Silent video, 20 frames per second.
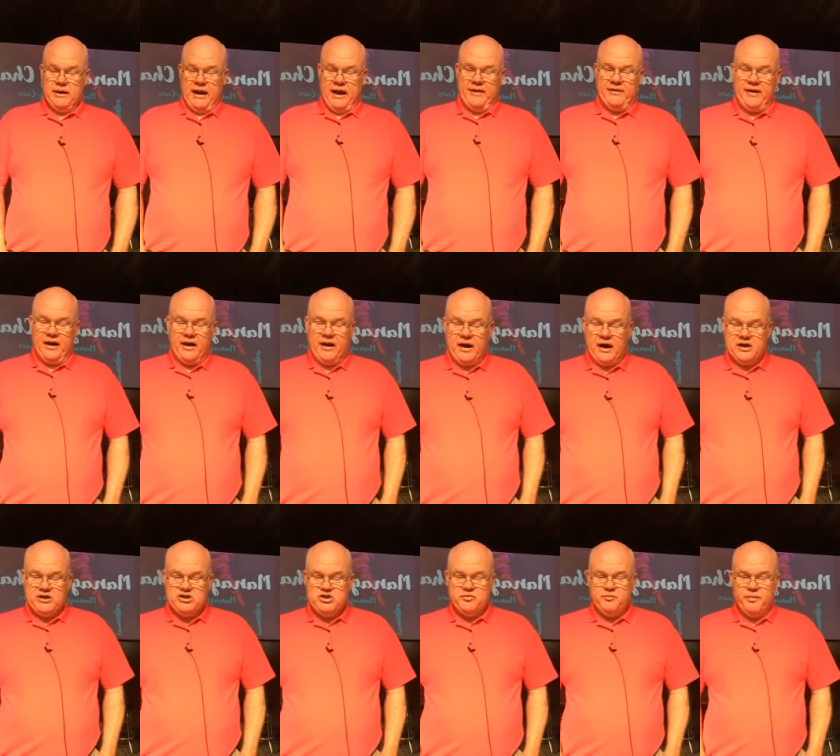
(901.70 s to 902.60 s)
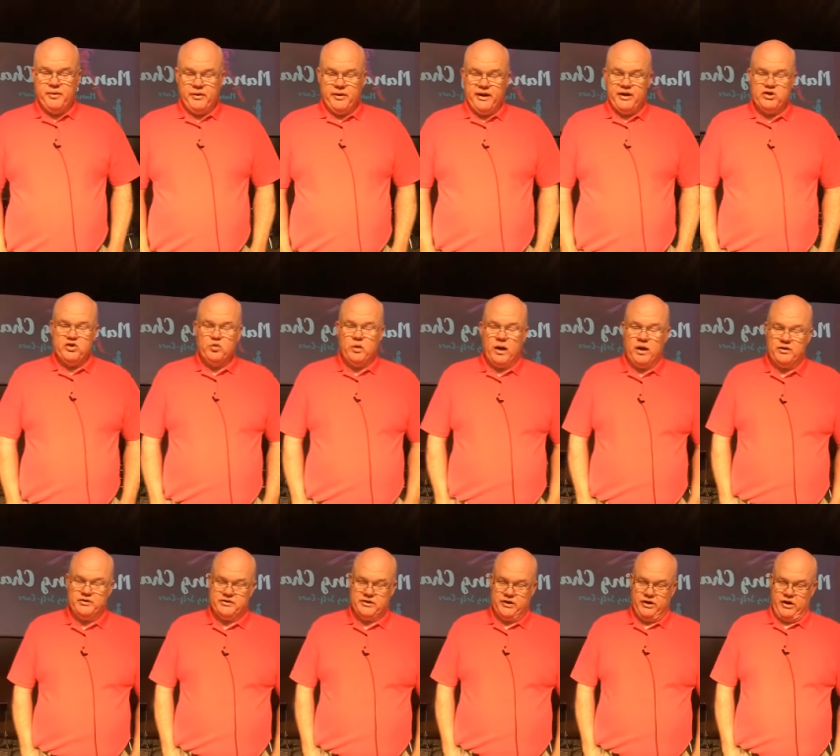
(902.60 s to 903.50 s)
and that God's Spirit
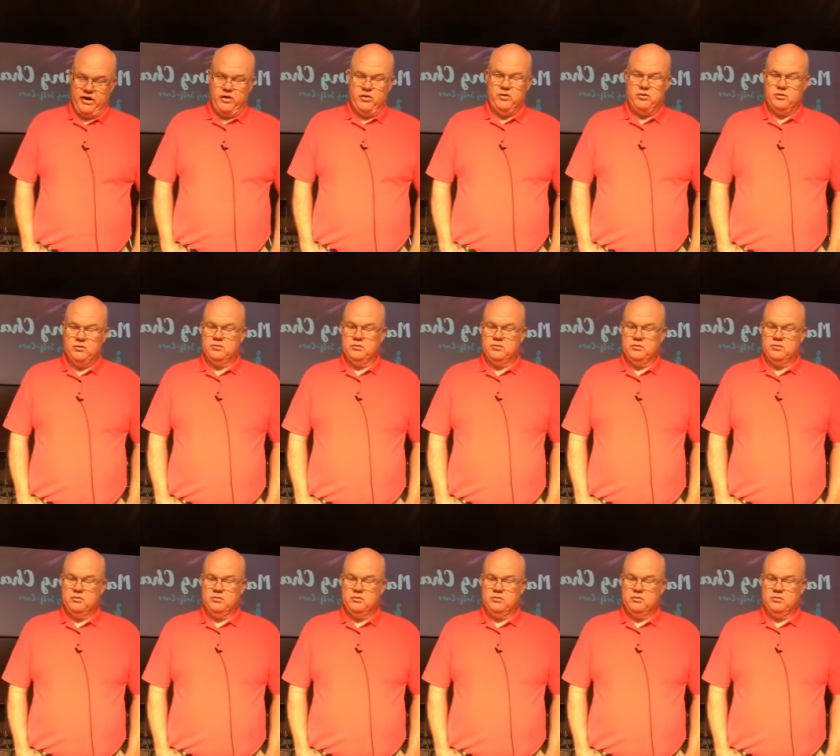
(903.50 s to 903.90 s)
dwells in you?